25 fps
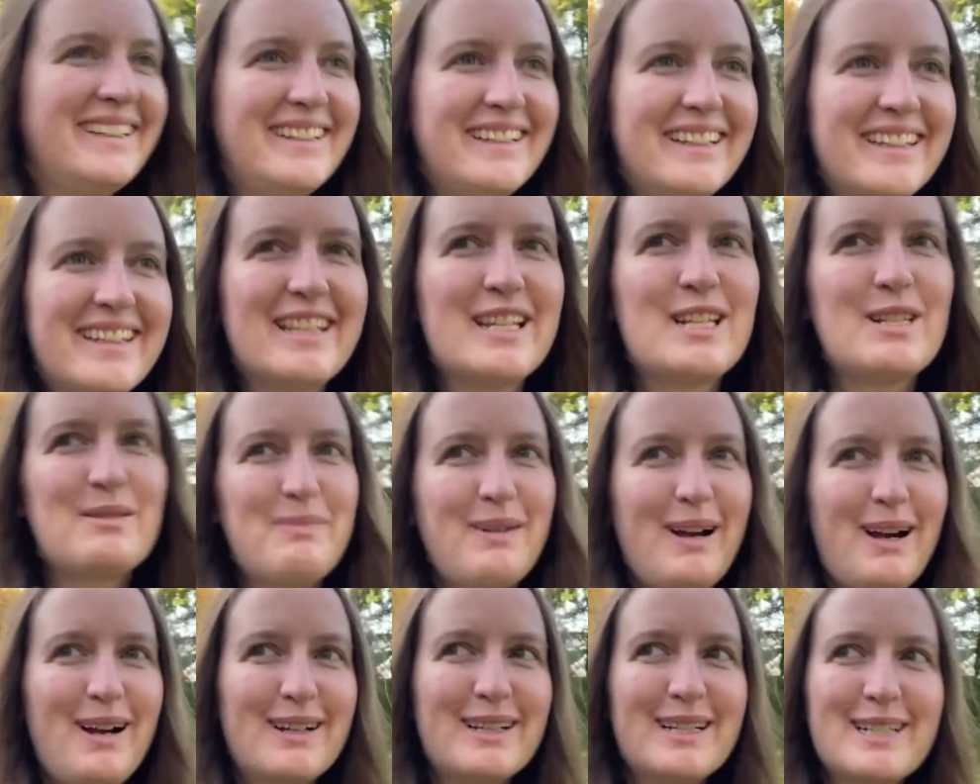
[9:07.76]
This
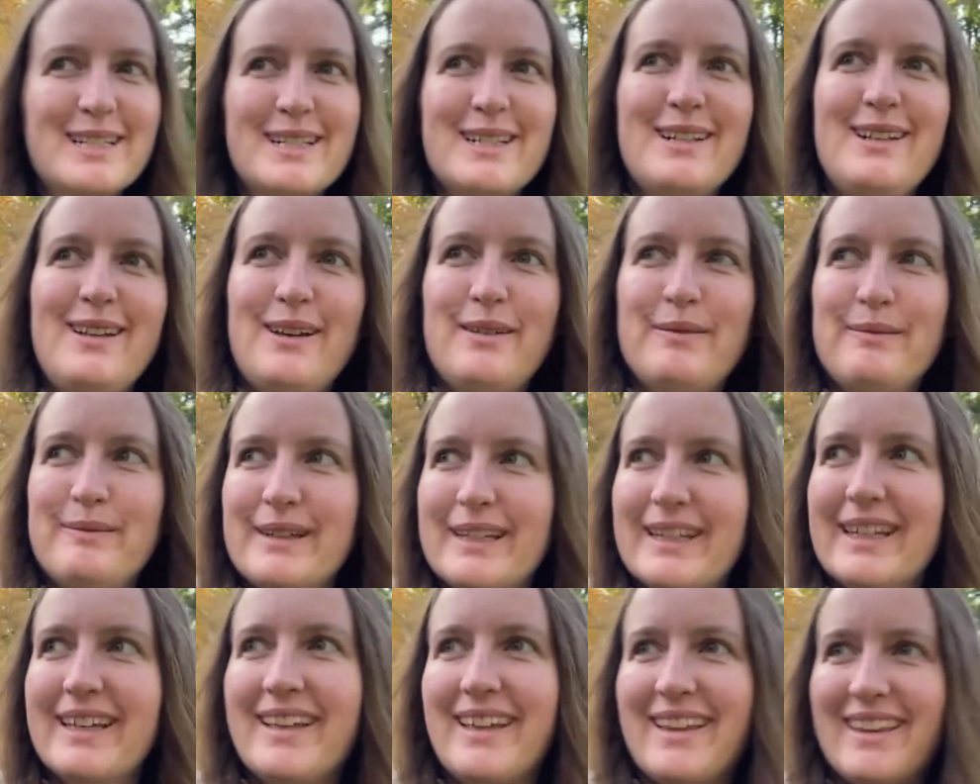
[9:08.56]
park is a lot
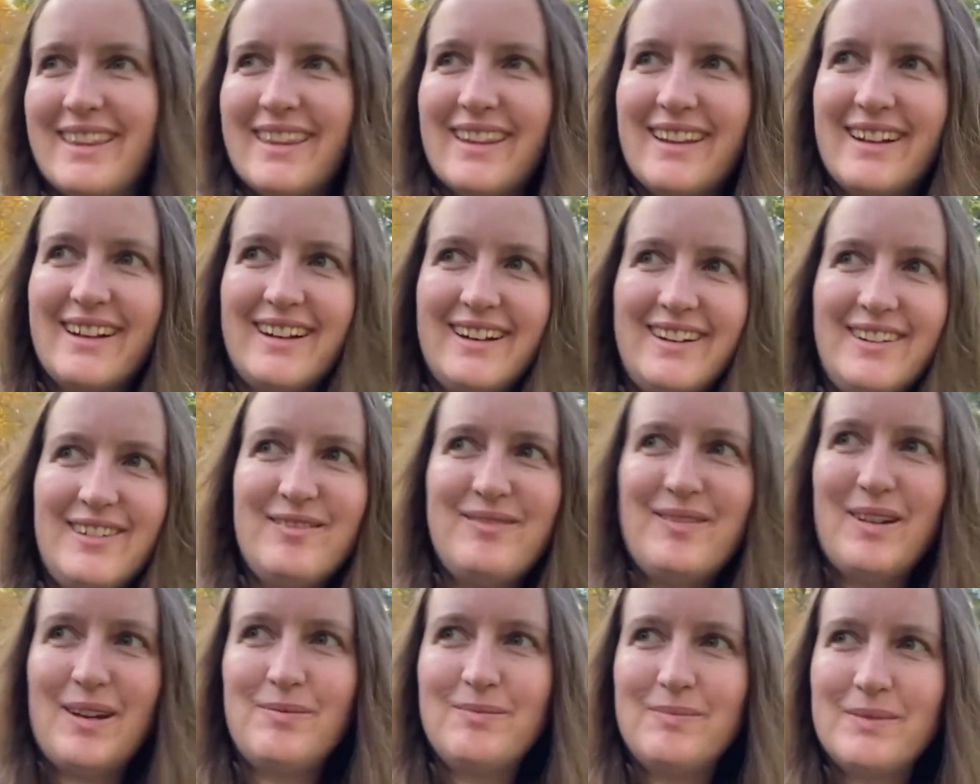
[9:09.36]
bigger than I
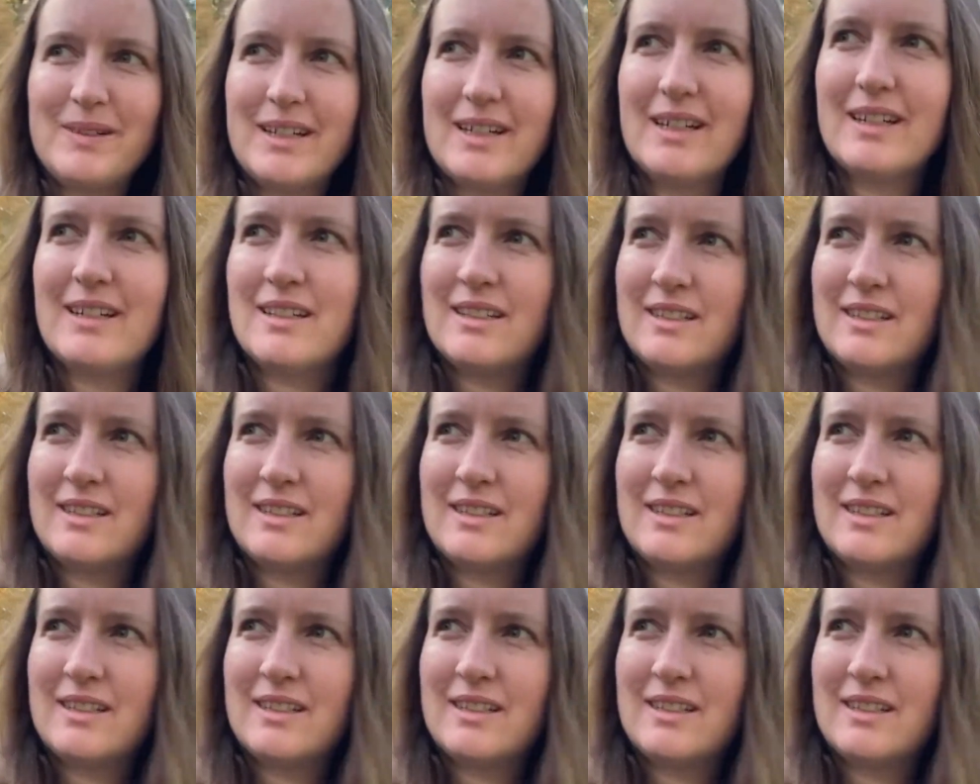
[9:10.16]
remember.